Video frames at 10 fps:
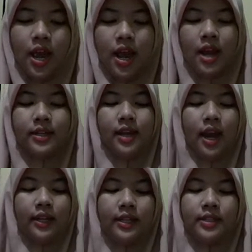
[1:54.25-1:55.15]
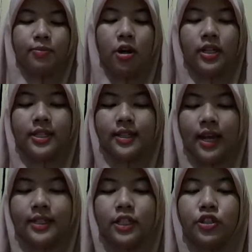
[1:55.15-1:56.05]
And the eight is about
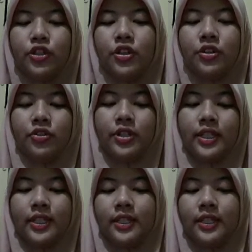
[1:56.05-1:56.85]
assessing student critical